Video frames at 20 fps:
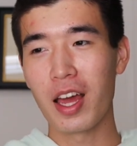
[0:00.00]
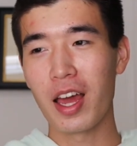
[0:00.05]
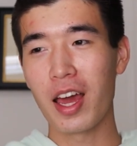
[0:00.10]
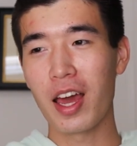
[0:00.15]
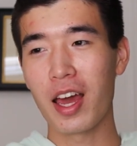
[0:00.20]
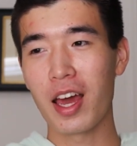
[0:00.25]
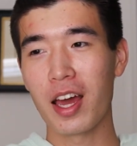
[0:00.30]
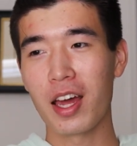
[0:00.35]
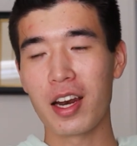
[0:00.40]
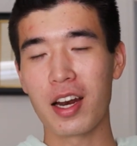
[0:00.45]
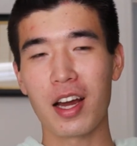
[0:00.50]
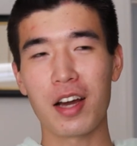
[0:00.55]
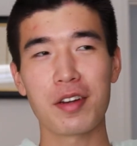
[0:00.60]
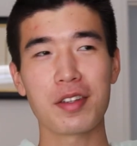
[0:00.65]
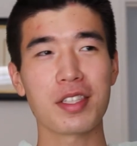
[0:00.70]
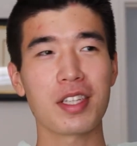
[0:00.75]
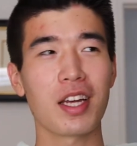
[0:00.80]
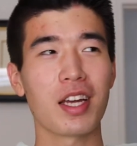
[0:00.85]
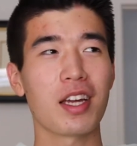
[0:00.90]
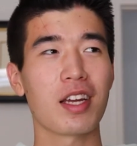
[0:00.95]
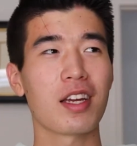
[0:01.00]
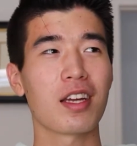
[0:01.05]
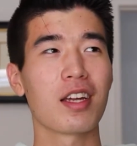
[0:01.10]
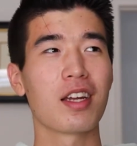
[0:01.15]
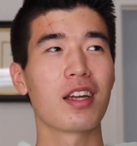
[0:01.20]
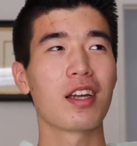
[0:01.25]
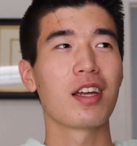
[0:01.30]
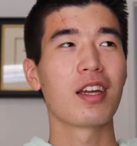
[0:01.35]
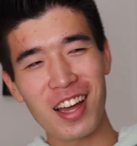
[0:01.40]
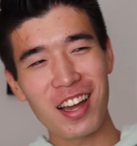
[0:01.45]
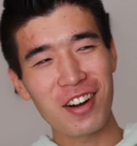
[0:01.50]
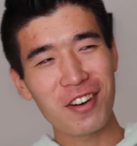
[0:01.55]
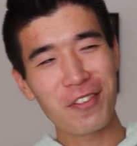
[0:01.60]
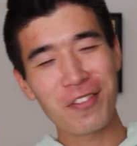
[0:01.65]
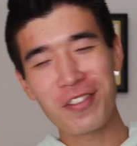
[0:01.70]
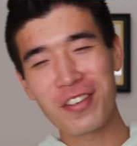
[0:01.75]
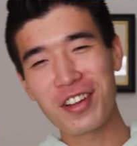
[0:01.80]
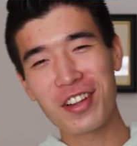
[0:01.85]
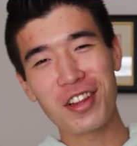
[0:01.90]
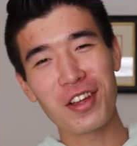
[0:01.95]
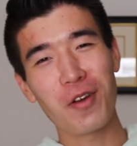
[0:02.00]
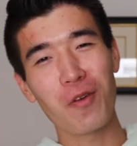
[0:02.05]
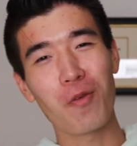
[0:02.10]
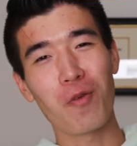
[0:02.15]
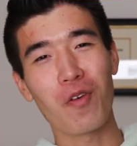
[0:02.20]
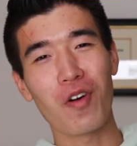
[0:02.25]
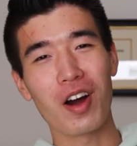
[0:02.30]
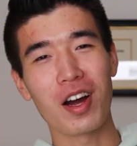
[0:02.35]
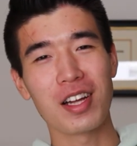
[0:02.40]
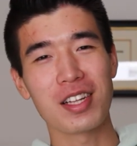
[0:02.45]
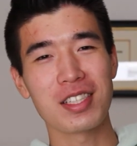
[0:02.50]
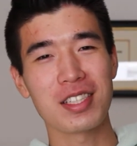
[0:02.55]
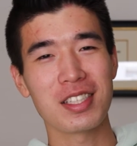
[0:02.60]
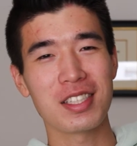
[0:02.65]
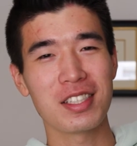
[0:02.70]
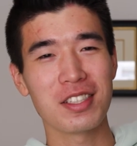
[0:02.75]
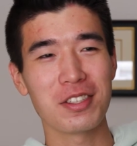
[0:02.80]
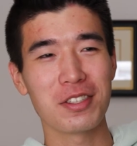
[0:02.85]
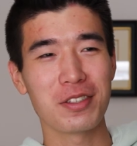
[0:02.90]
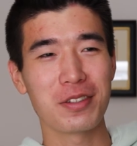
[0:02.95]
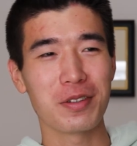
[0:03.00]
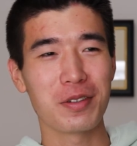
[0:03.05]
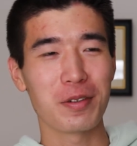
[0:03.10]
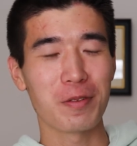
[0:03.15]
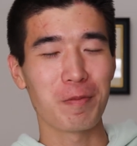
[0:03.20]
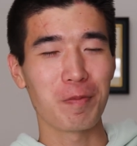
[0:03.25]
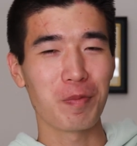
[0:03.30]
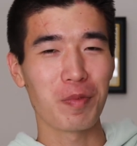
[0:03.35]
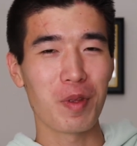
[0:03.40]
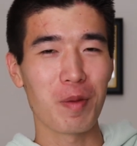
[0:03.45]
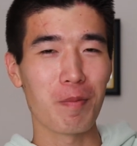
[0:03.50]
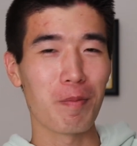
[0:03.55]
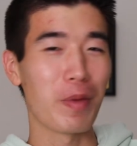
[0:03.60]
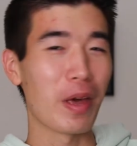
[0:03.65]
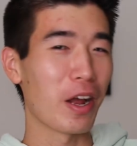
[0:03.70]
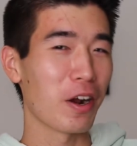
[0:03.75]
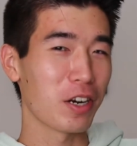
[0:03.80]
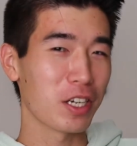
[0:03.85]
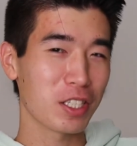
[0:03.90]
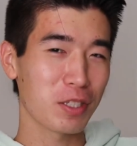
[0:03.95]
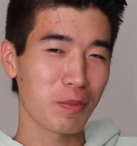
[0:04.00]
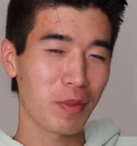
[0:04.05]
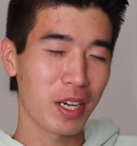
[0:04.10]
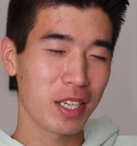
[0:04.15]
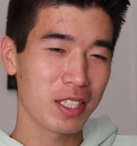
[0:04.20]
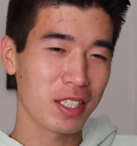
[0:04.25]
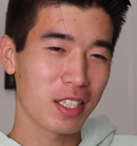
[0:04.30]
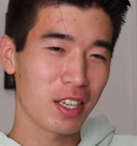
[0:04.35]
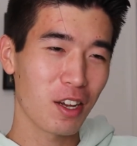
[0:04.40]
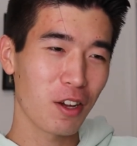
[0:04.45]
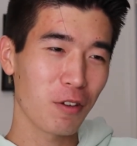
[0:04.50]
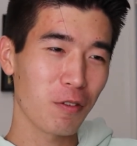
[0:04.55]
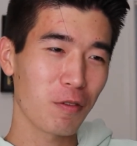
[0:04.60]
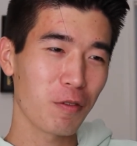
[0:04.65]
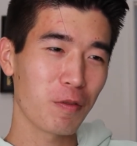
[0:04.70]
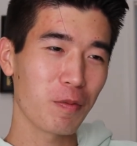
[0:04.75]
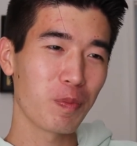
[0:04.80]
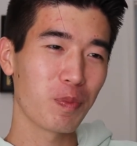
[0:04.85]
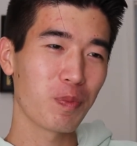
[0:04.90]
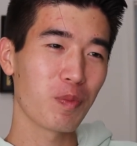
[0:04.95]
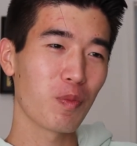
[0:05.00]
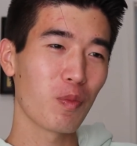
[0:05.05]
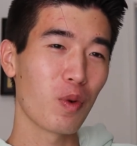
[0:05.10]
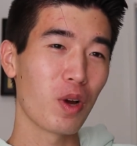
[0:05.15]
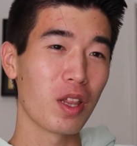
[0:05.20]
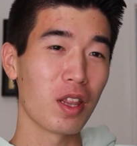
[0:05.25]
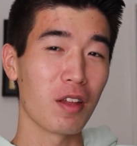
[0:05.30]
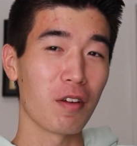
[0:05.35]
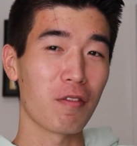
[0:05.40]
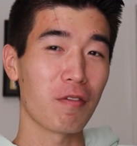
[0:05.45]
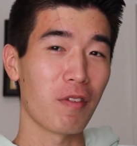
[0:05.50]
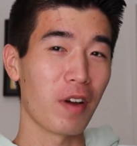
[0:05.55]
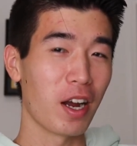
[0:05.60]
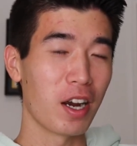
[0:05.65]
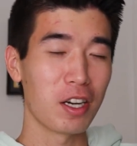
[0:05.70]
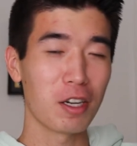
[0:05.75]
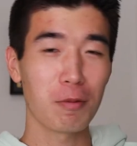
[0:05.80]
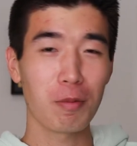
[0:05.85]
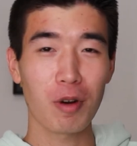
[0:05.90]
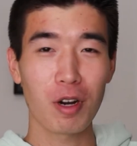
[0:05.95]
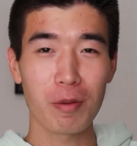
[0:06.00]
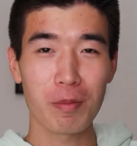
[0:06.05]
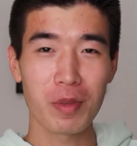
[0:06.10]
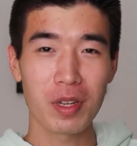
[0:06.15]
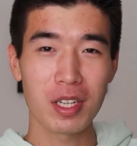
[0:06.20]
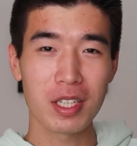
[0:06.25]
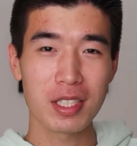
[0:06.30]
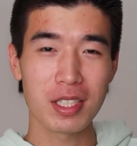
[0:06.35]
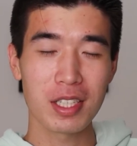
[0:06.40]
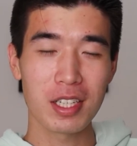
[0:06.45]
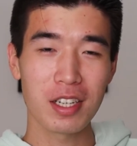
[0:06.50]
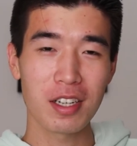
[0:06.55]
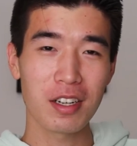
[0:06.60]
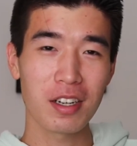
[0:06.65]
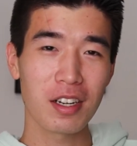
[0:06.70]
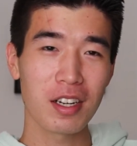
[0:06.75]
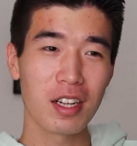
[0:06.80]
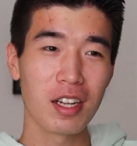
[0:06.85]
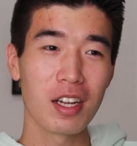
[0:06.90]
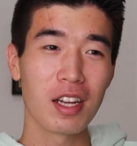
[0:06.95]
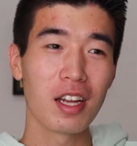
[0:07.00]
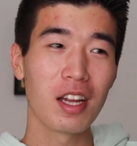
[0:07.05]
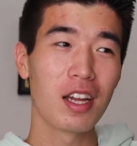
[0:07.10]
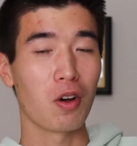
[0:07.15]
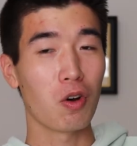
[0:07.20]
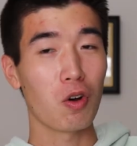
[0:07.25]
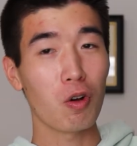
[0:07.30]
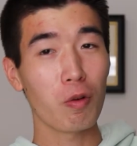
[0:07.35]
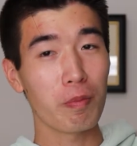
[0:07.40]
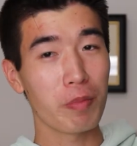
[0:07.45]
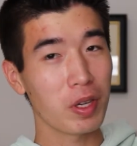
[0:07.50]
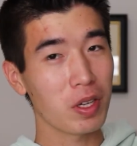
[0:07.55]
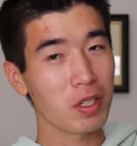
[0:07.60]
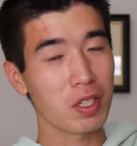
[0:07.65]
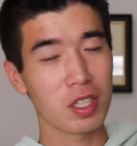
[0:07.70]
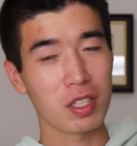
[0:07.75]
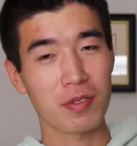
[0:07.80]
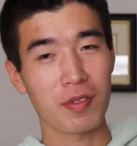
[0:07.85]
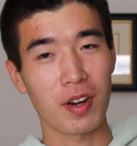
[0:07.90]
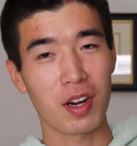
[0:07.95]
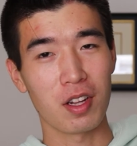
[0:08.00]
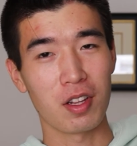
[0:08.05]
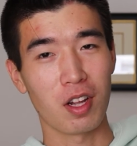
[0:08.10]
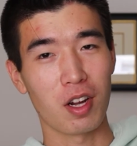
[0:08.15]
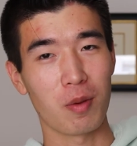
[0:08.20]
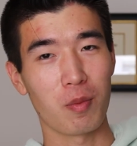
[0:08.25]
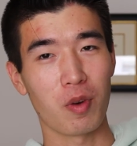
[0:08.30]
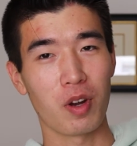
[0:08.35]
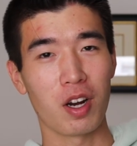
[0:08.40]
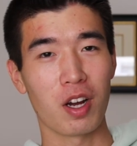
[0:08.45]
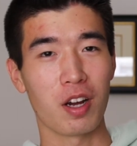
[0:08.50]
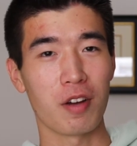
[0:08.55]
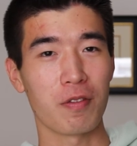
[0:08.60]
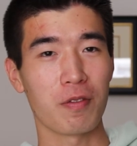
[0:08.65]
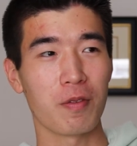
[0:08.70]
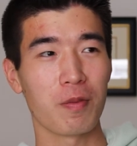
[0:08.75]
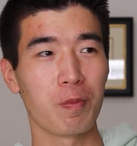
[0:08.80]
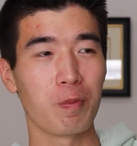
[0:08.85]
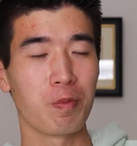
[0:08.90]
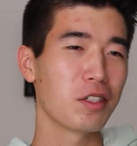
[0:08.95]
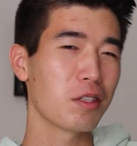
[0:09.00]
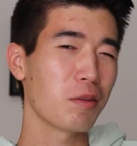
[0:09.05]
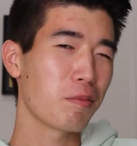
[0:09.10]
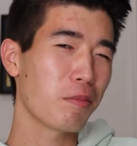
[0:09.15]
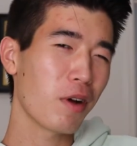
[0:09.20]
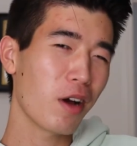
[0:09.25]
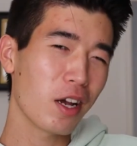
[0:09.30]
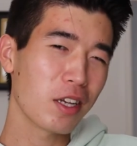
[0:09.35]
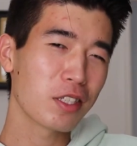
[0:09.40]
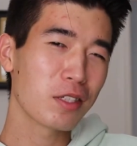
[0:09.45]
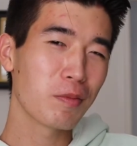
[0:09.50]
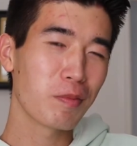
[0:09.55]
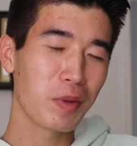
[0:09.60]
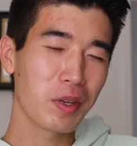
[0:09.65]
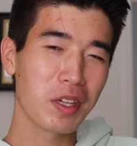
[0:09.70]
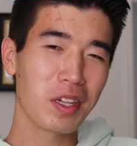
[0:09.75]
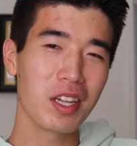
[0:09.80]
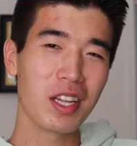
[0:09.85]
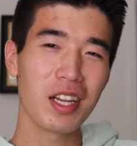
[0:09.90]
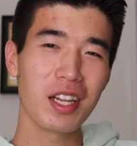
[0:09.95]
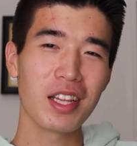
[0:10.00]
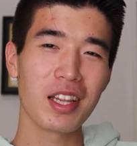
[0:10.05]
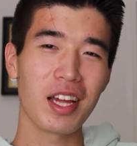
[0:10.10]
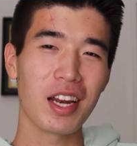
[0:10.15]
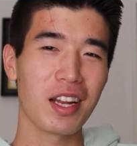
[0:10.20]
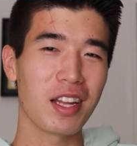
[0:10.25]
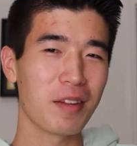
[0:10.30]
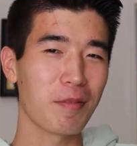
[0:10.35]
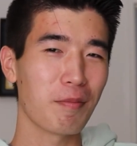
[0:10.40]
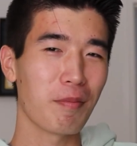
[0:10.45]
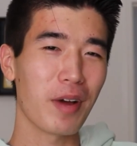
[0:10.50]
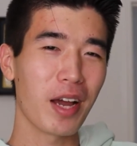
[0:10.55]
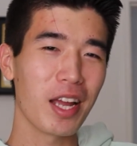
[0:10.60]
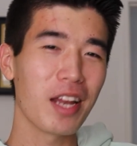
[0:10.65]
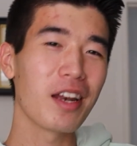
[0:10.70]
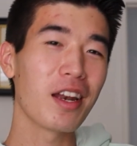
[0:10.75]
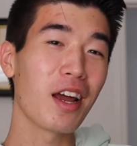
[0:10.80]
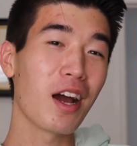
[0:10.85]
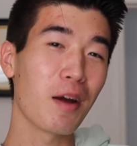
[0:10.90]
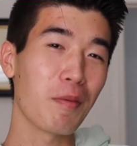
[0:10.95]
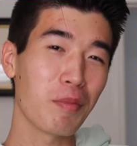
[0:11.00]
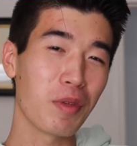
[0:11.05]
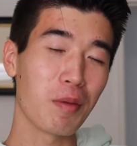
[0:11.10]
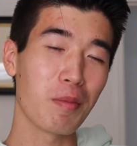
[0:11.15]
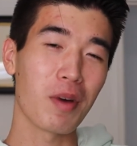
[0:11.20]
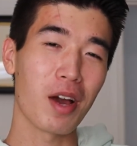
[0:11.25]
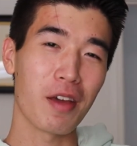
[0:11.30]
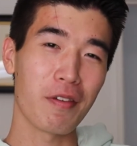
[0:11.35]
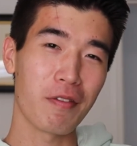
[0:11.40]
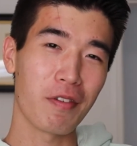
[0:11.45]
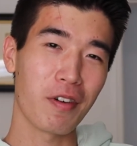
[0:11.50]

And I was like, I don't really want to embarrass myself when the fire department is here. The whole building's fire alarm went off. There's a possibility that it might not be my